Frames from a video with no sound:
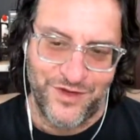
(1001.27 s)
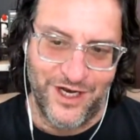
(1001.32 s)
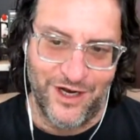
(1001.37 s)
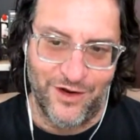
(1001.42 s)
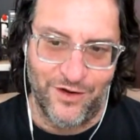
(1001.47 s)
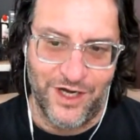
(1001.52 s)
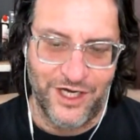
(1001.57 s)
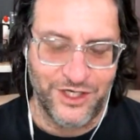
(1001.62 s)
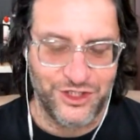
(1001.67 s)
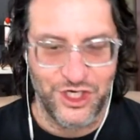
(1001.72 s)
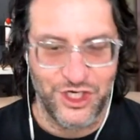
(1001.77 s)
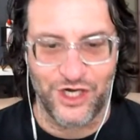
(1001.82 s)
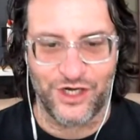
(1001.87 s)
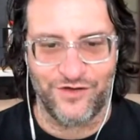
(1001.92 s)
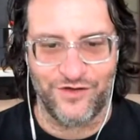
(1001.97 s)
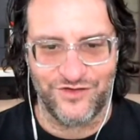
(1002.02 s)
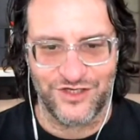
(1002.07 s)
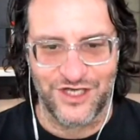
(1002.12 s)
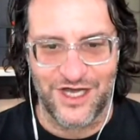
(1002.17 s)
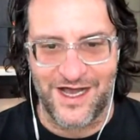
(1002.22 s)
a chunk
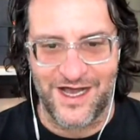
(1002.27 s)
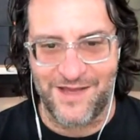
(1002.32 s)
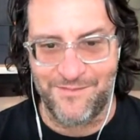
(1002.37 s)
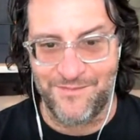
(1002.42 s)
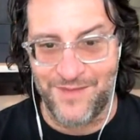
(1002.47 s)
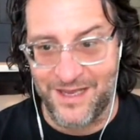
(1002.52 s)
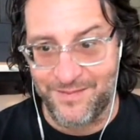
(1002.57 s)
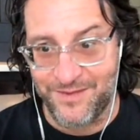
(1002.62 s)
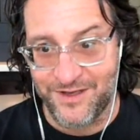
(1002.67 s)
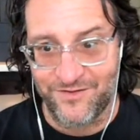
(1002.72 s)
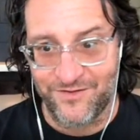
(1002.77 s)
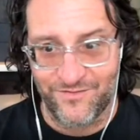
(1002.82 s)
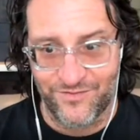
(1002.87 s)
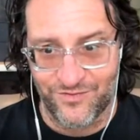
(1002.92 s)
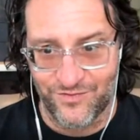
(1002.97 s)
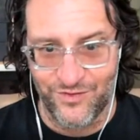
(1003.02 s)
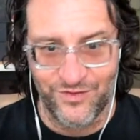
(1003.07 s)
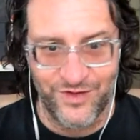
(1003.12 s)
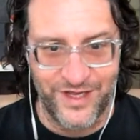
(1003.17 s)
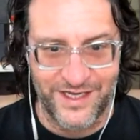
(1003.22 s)
of time, maybe
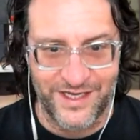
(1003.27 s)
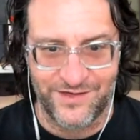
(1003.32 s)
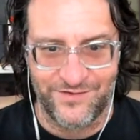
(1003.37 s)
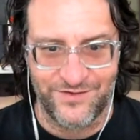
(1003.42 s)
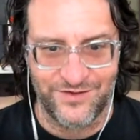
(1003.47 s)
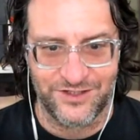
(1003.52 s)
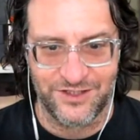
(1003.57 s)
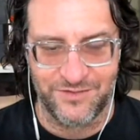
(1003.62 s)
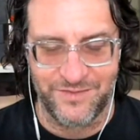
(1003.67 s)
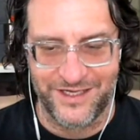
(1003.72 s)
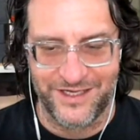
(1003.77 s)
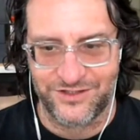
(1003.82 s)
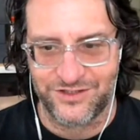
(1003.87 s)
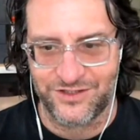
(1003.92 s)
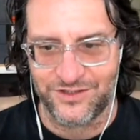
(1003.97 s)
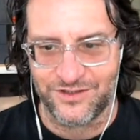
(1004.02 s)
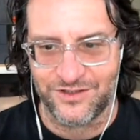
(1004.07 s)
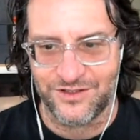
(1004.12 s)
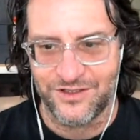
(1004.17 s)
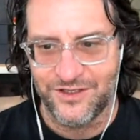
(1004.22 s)
through the end of the
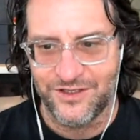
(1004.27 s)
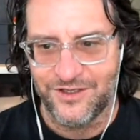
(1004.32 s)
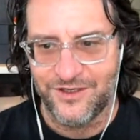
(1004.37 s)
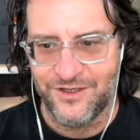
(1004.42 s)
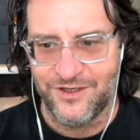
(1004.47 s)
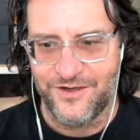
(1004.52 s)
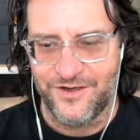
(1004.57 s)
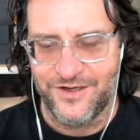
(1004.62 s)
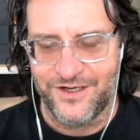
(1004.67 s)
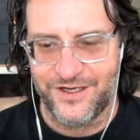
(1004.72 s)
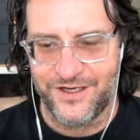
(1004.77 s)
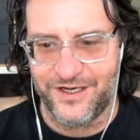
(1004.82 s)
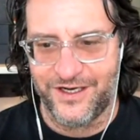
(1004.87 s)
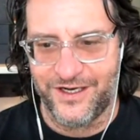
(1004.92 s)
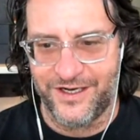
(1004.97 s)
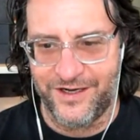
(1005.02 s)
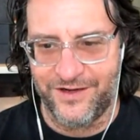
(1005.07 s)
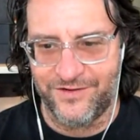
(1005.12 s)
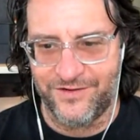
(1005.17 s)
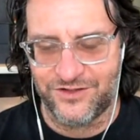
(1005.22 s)
semester.
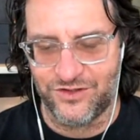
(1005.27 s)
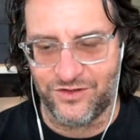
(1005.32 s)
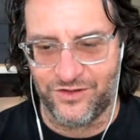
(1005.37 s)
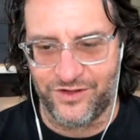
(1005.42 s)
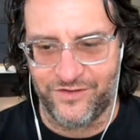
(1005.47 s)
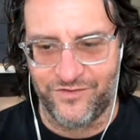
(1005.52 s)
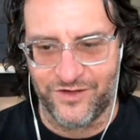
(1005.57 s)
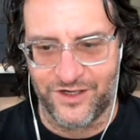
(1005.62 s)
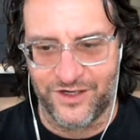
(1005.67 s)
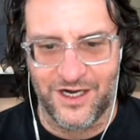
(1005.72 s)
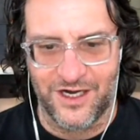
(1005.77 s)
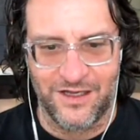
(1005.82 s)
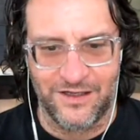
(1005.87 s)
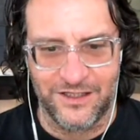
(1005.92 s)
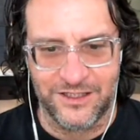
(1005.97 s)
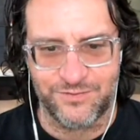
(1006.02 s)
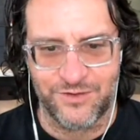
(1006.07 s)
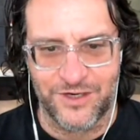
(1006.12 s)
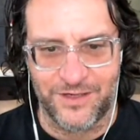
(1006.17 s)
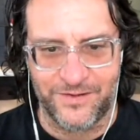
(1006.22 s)
Certainly for
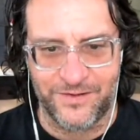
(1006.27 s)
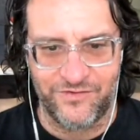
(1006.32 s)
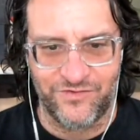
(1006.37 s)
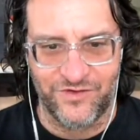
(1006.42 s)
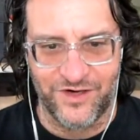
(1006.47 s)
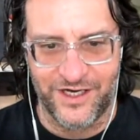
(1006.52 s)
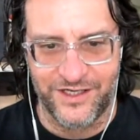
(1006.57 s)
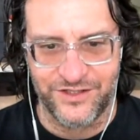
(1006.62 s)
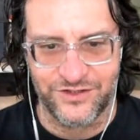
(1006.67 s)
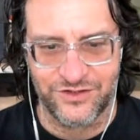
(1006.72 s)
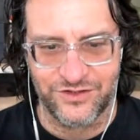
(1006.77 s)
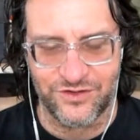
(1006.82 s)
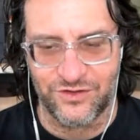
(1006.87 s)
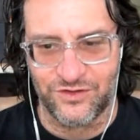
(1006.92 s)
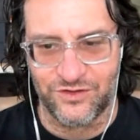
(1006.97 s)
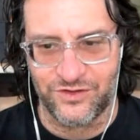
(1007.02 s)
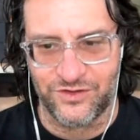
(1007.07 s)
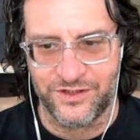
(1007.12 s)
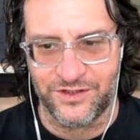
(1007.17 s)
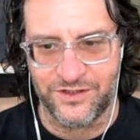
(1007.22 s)
college, probably for high
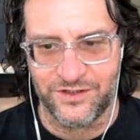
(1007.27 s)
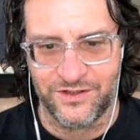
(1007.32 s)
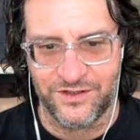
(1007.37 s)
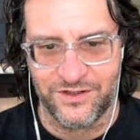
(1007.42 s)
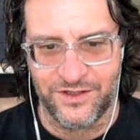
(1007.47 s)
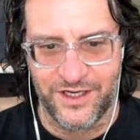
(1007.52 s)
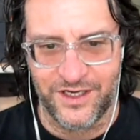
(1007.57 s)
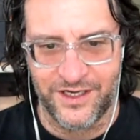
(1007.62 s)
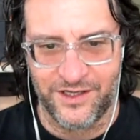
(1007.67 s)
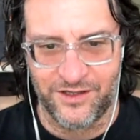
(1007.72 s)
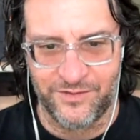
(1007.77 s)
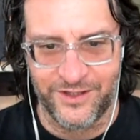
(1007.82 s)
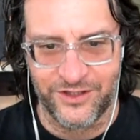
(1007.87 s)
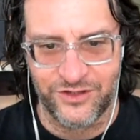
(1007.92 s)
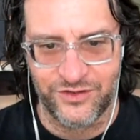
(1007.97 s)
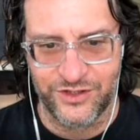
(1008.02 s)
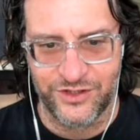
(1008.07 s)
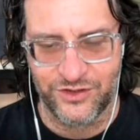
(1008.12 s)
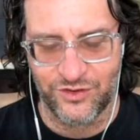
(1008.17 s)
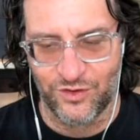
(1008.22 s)
school and
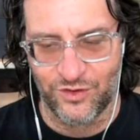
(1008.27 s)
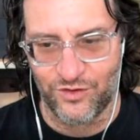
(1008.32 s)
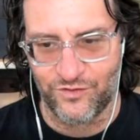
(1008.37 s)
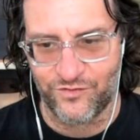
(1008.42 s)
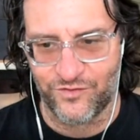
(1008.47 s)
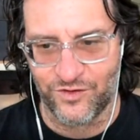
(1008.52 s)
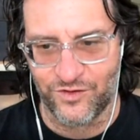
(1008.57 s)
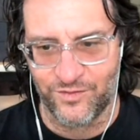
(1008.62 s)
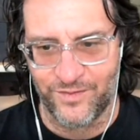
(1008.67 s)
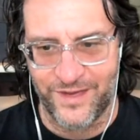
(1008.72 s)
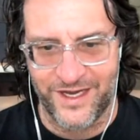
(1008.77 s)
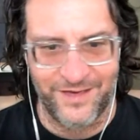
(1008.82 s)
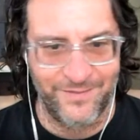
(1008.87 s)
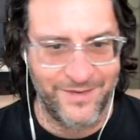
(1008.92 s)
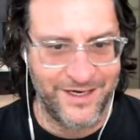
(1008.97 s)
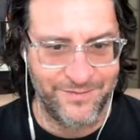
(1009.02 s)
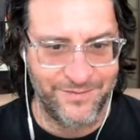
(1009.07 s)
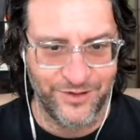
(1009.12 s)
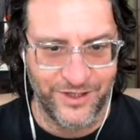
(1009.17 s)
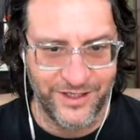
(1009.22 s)
elementary school for many,
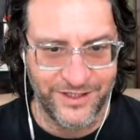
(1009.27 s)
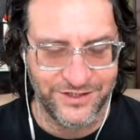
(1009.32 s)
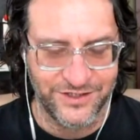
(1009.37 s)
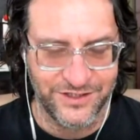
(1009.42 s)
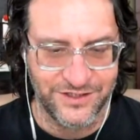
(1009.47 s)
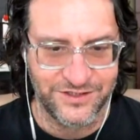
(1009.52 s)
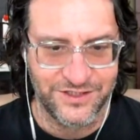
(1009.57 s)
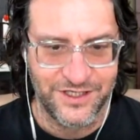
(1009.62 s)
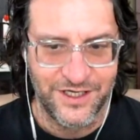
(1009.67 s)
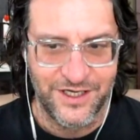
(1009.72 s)
many places.